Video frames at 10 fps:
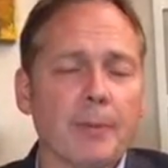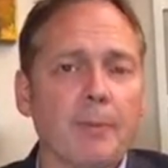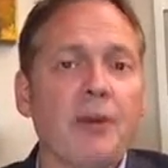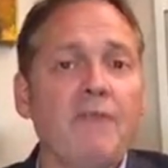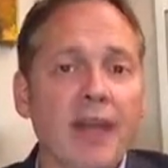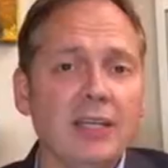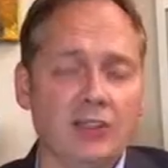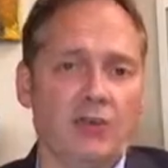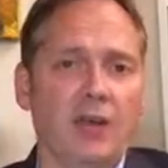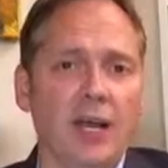
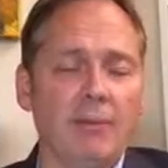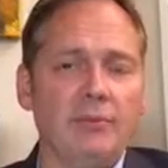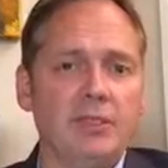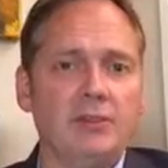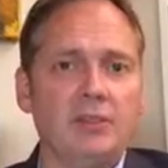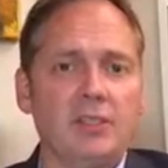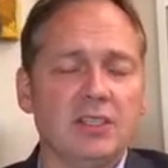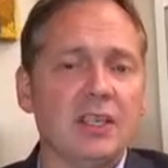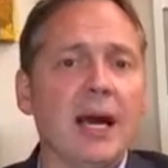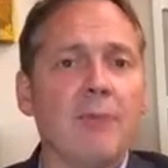prevent crime, to
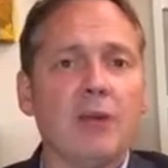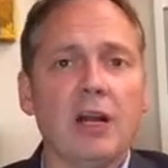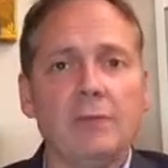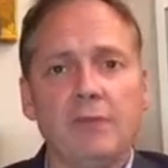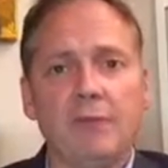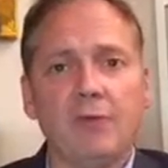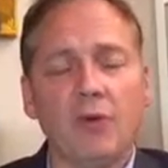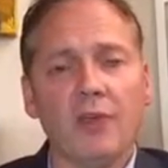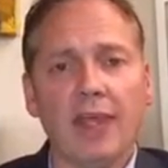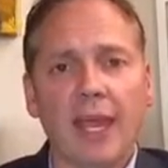stop crimes
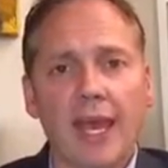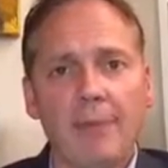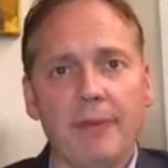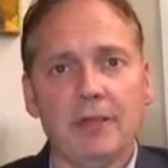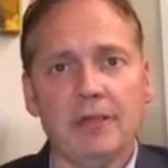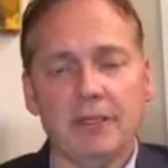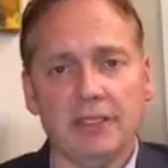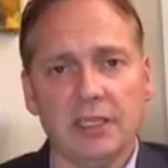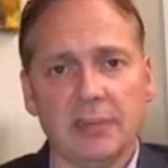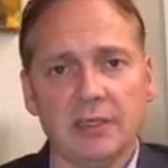before they happened in
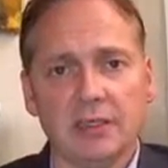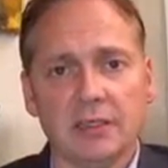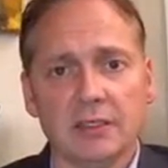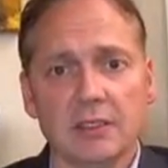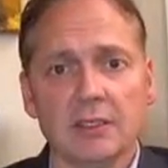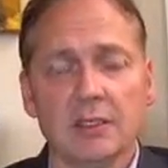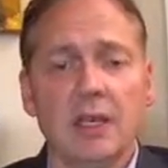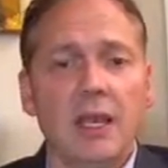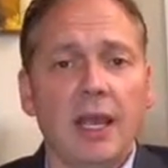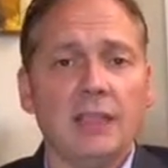some instances.
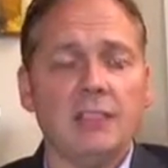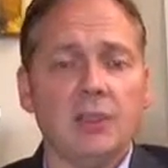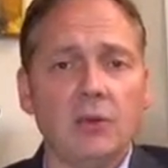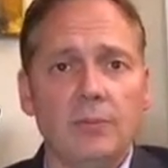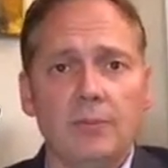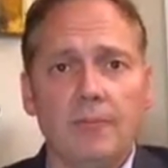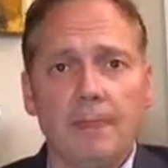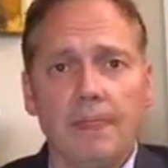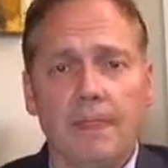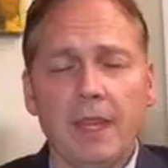And so
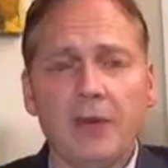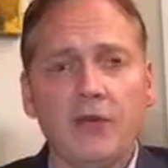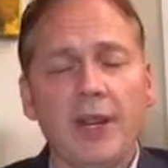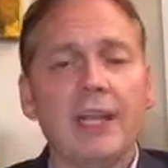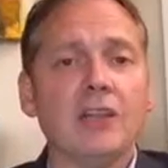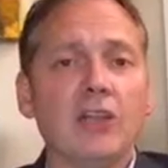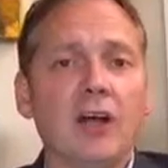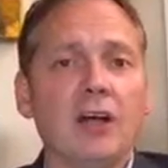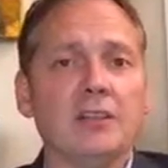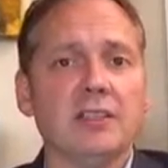they created
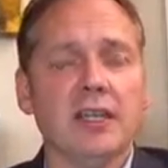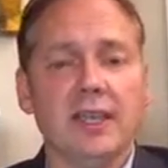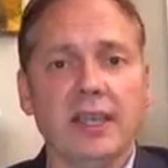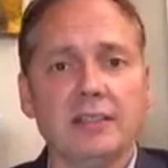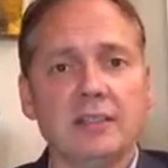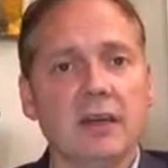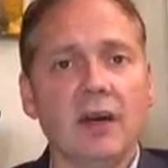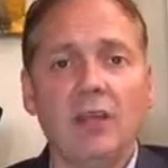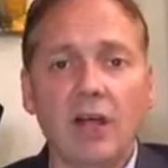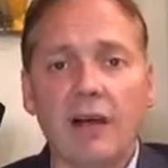laws against
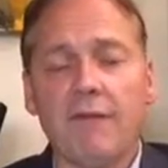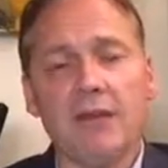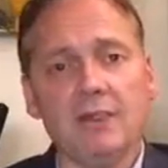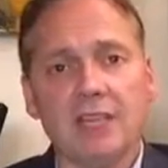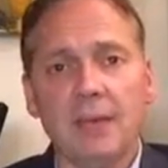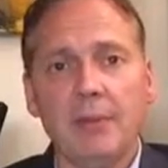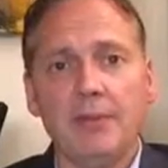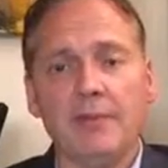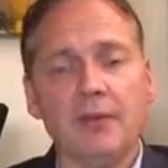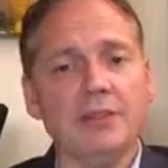unlawful
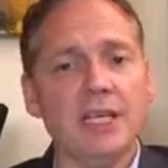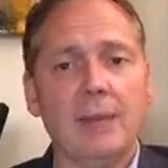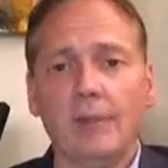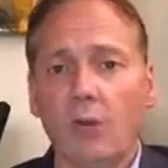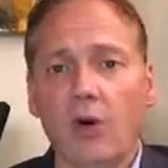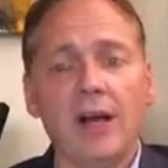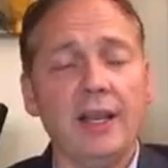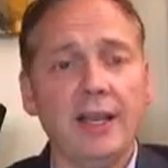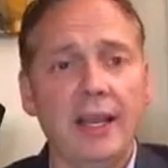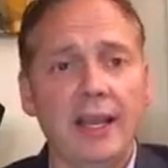assembly, for example,
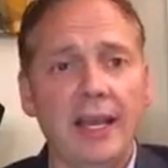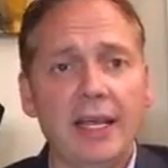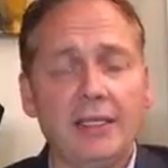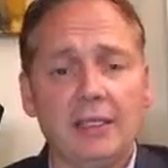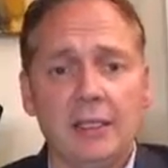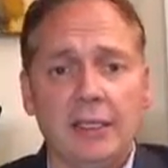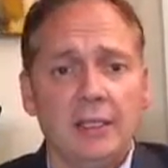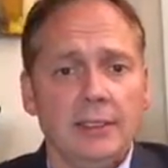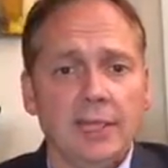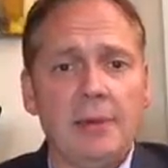walking at night,
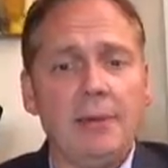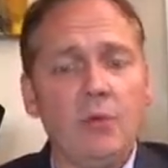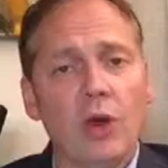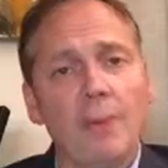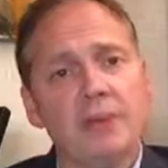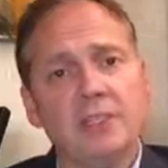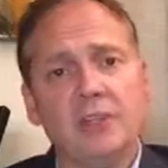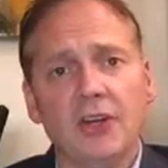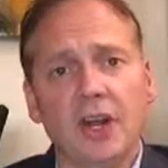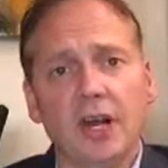keeping weapons
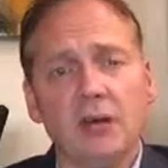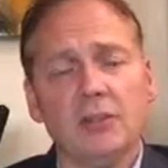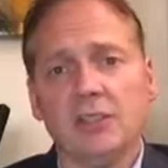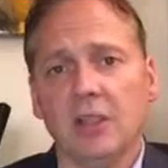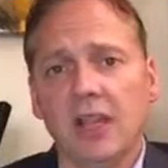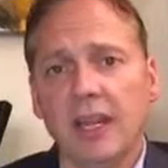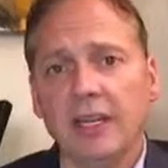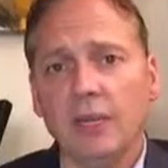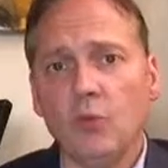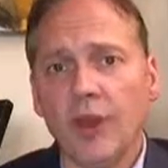in your house,
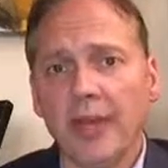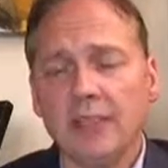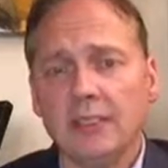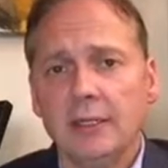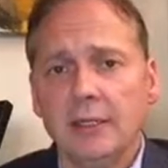lying in wait.